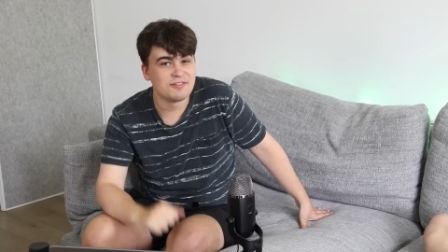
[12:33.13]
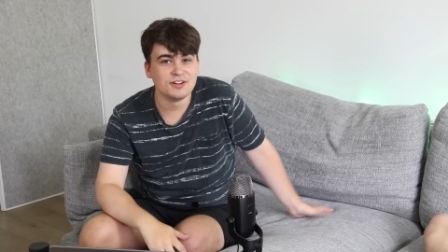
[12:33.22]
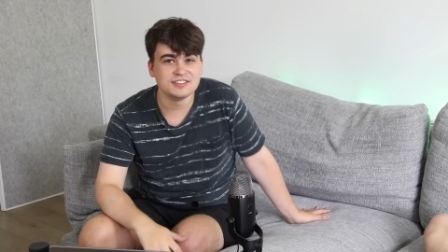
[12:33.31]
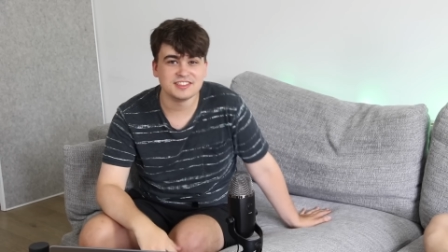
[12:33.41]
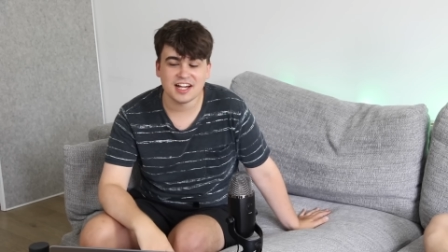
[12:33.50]

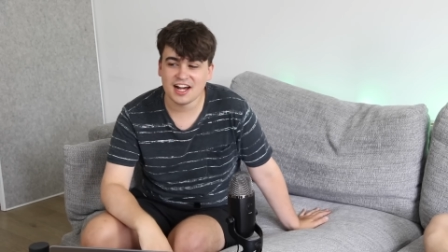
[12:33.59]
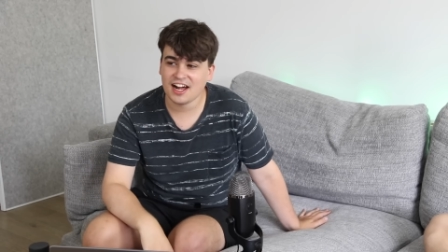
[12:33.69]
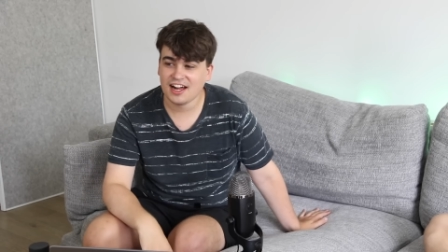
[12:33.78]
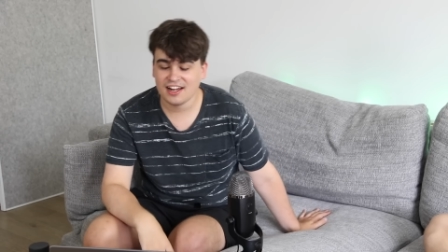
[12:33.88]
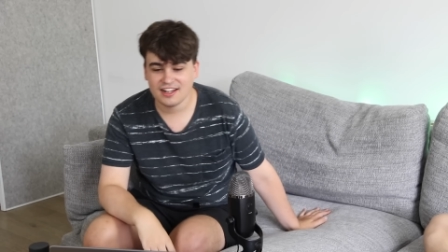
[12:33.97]
was
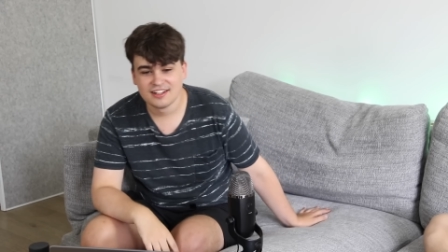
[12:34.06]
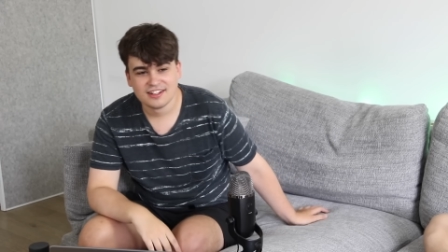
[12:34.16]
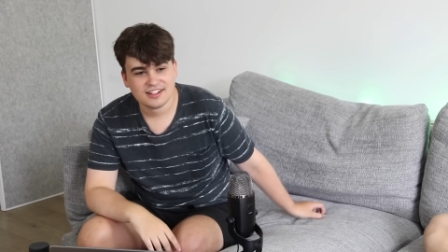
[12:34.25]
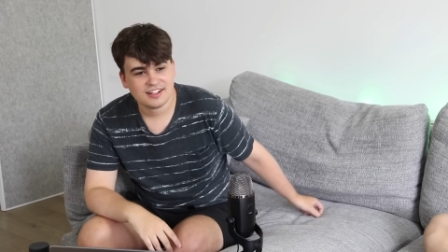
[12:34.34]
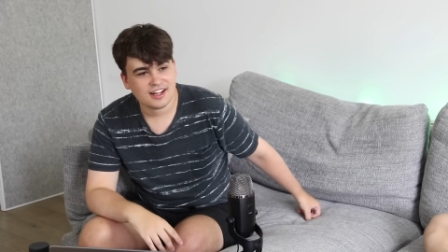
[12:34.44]
uh,
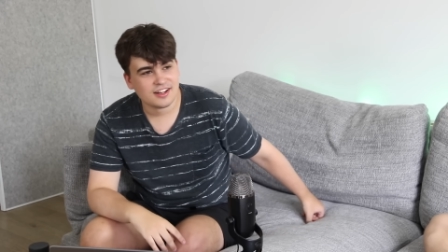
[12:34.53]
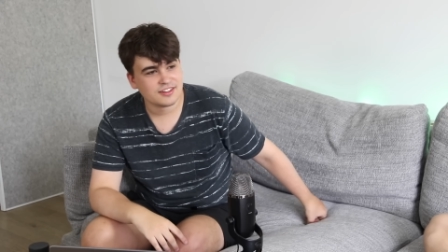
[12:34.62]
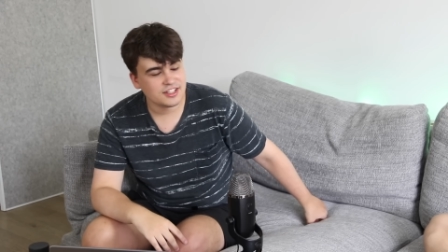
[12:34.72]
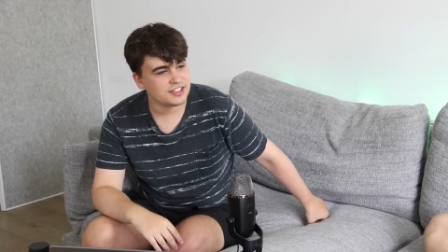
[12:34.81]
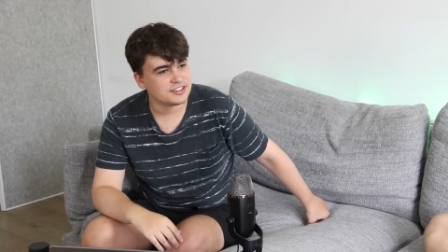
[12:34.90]

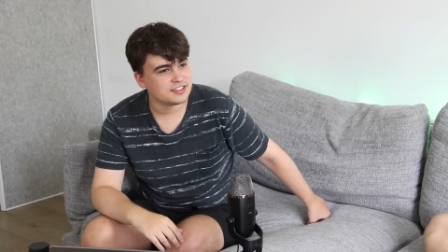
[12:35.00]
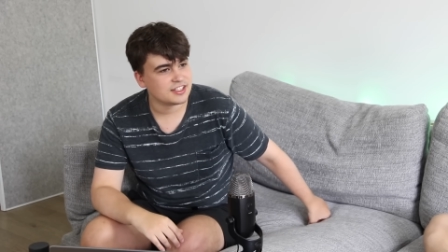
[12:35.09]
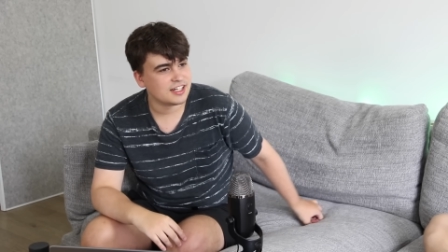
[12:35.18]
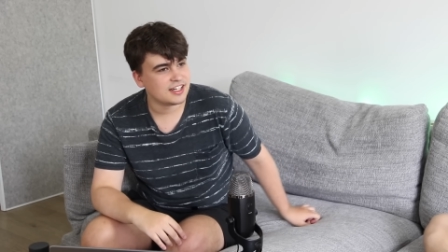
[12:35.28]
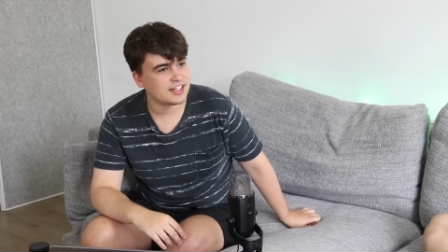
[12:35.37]
good.
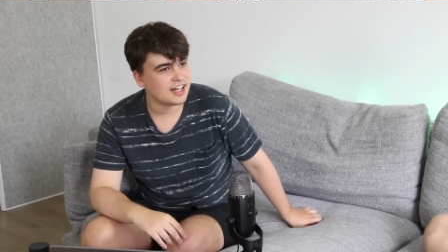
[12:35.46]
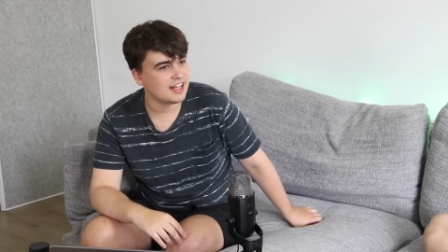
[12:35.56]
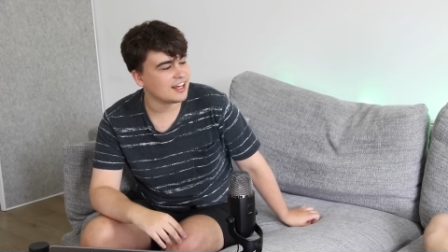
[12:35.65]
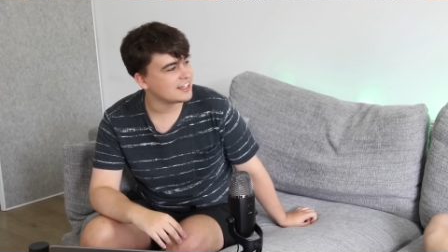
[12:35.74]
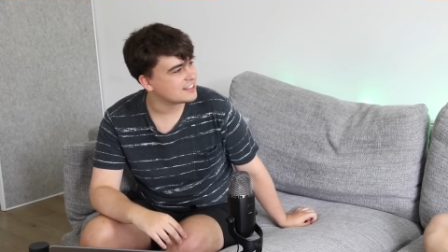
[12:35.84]

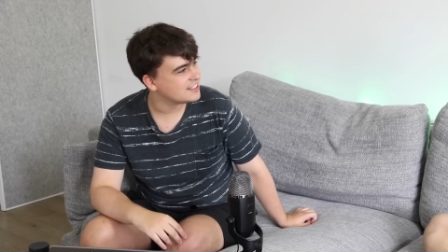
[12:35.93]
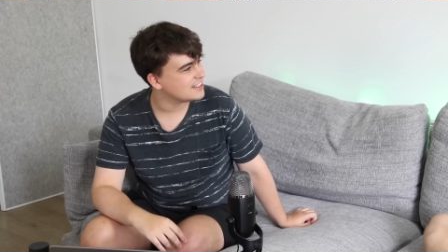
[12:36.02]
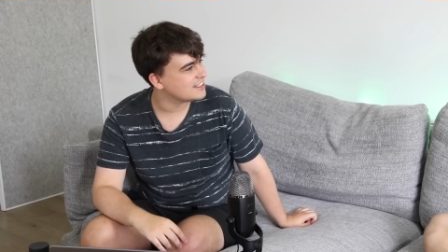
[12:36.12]
I liked it.